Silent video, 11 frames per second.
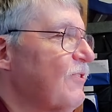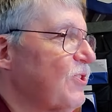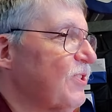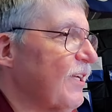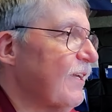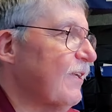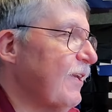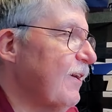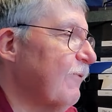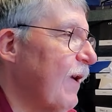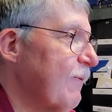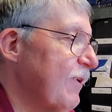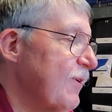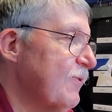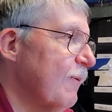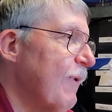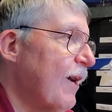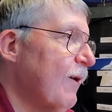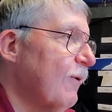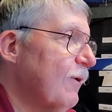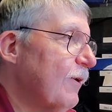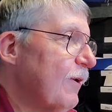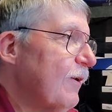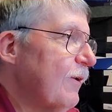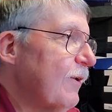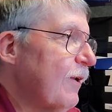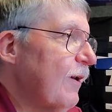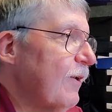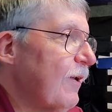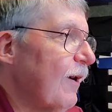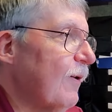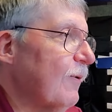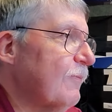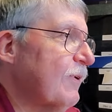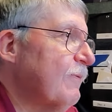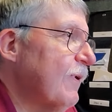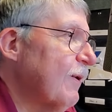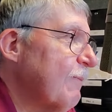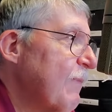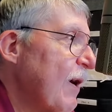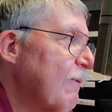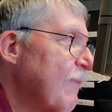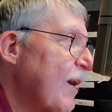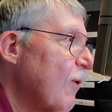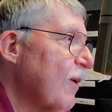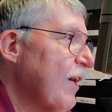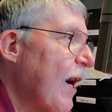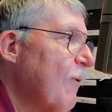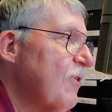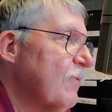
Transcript: She said, "I think your wife needs a medal, for medal of courage